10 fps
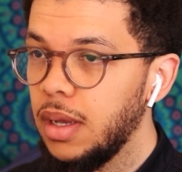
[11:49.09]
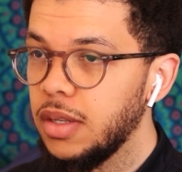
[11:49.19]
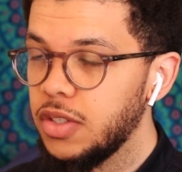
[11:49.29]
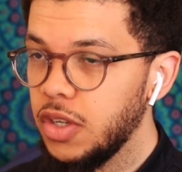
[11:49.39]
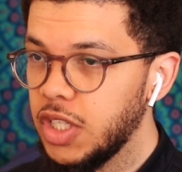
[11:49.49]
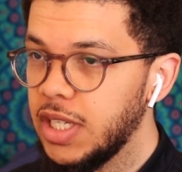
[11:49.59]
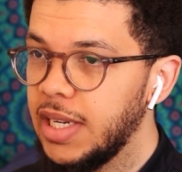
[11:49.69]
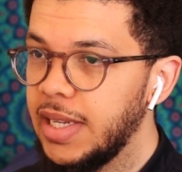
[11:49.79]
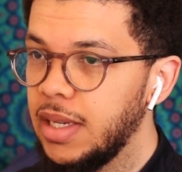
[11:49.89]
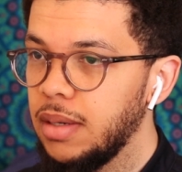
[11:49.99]

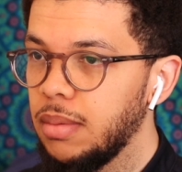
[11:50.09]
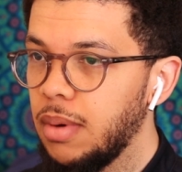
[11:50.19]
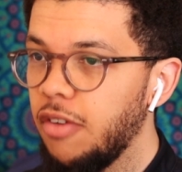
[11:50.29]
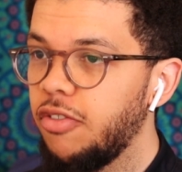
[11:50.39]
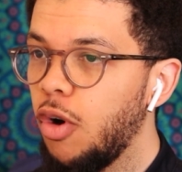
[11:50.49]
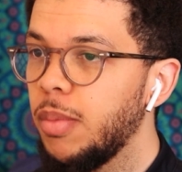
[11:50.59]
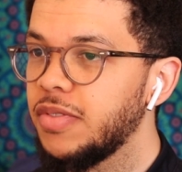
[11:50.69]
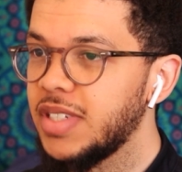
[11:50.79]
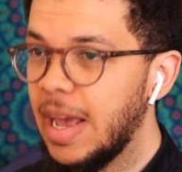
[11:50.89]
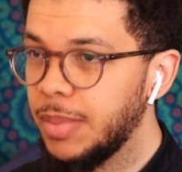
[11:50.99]
certainly a form
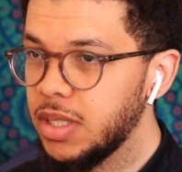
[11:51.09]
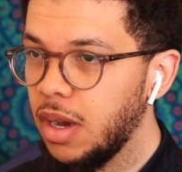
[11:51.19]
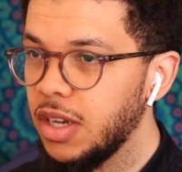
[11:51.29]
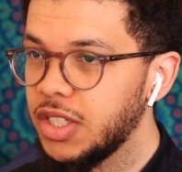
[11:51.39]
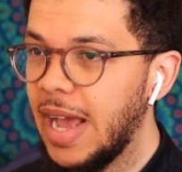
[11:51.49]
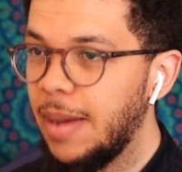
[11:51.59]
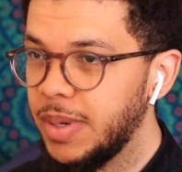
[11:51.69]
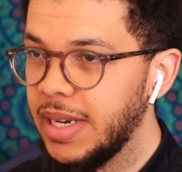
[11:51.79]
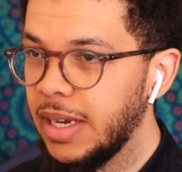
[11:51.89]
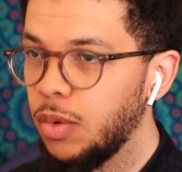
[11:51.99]
of sabotage
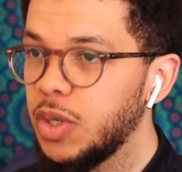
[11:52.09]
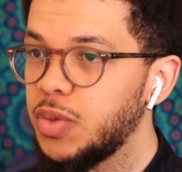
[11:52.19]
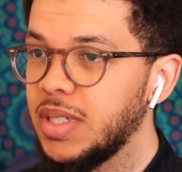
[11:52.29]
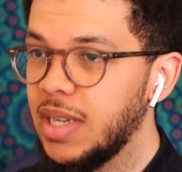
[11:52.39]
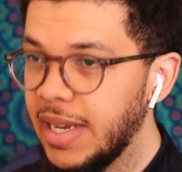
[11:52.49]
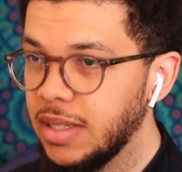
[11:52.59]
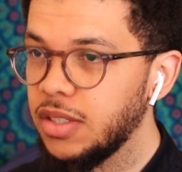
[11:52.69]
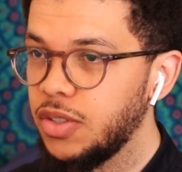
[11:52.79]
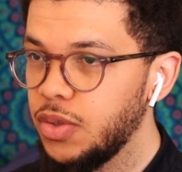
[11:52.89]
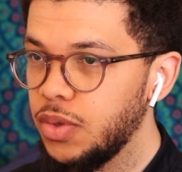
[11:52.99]
happening which was
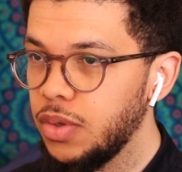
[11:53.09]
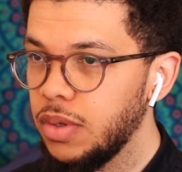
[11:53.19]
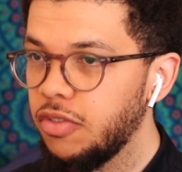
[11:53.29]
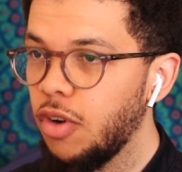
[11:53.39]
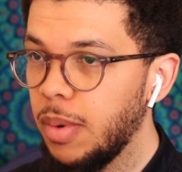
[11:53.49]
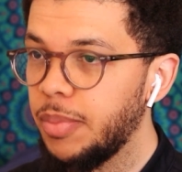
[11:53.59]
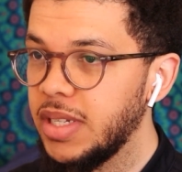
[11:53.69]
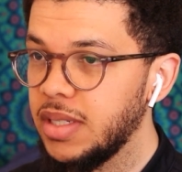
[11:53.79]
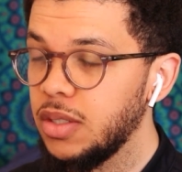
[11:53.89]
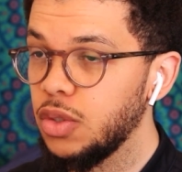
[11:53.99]
linked to former
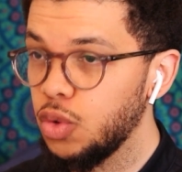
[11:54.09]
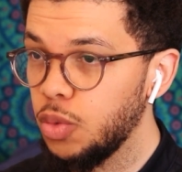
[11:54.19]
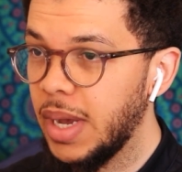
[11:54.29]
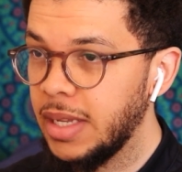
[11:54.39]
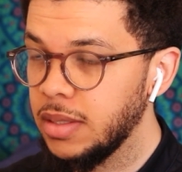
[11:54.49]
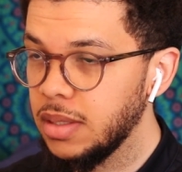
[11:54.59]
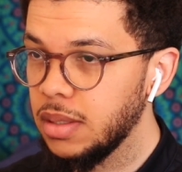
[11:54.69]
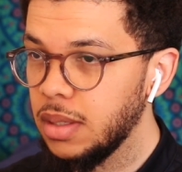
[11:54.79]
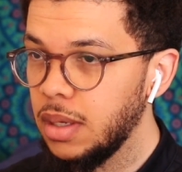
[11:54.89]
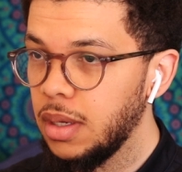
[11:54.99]
President Zuma's